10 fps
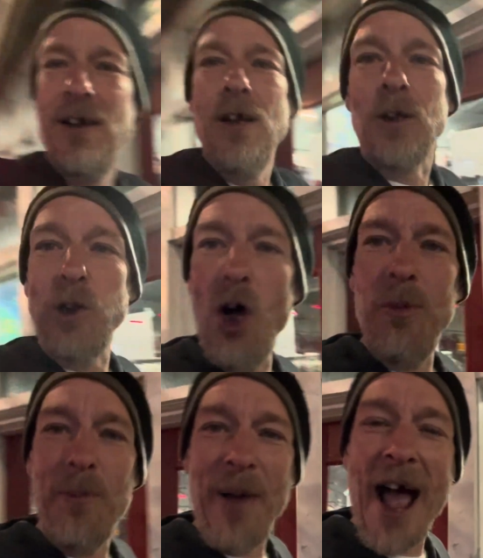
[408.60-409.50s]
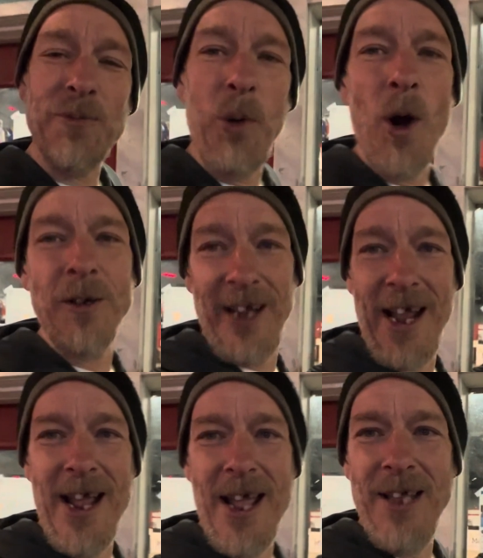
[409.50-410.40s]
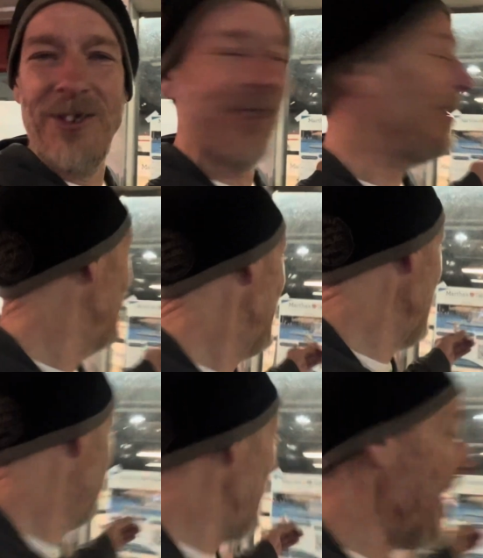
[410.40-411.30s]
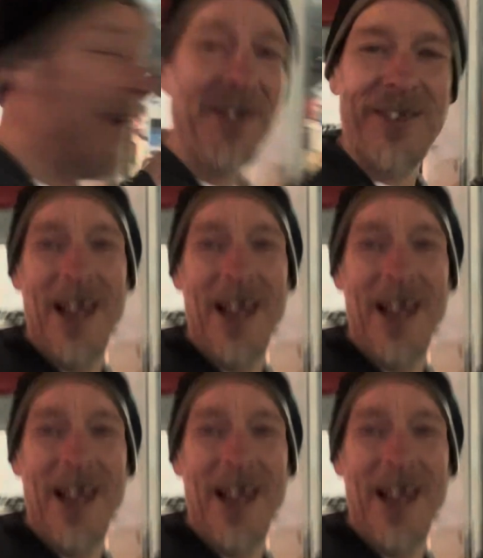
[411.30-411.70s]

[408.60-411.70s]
global passport, kids. Hey parents,